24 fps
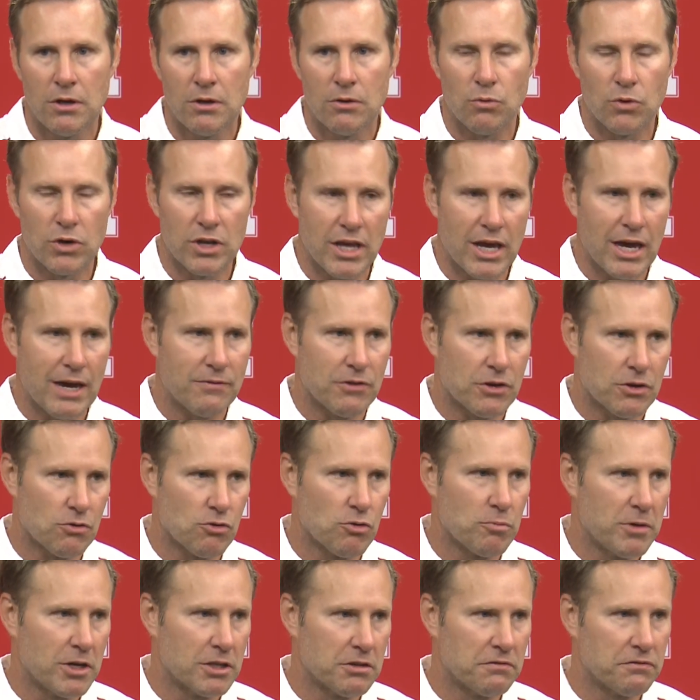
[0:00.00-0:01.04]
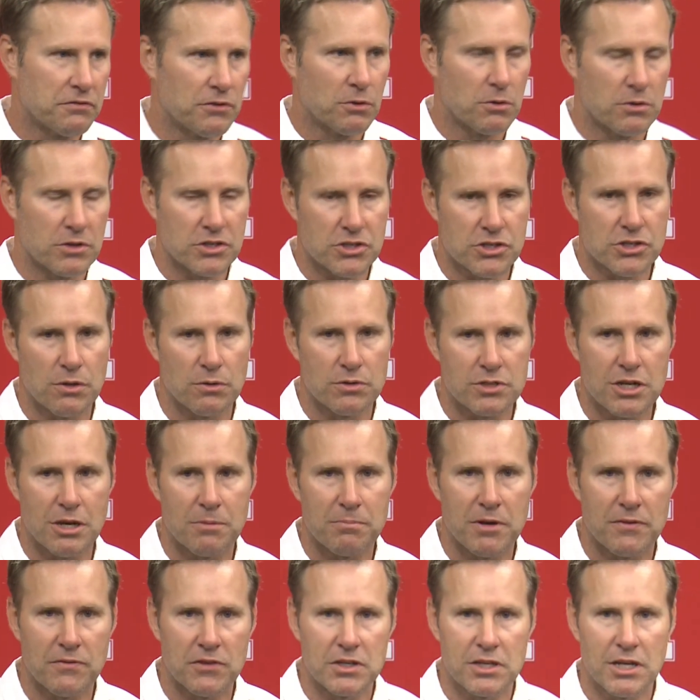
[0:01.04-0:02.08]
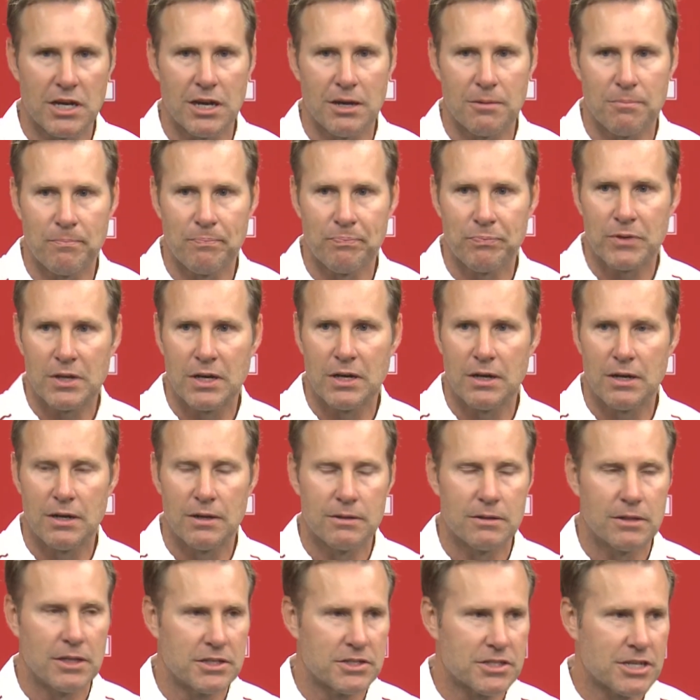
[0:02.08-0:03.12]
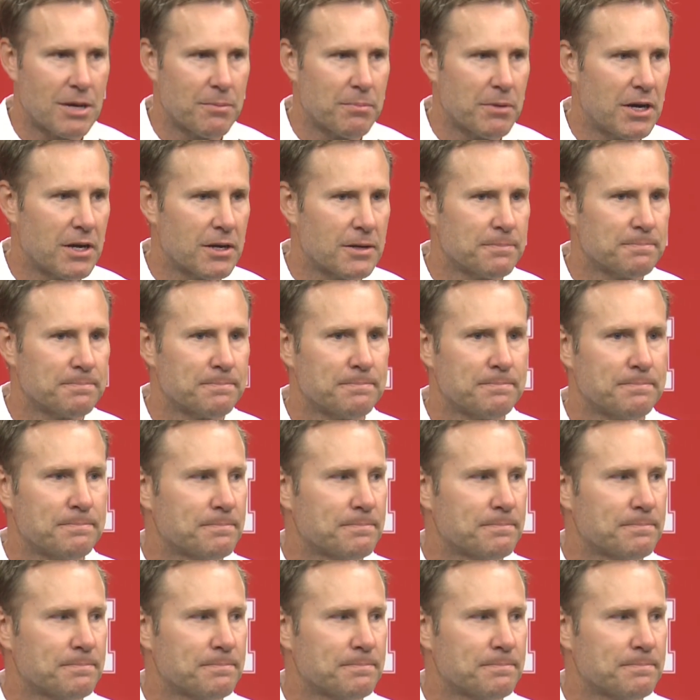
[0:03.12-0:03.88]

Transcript: when you have a group on the floor that shows up every time they step on it.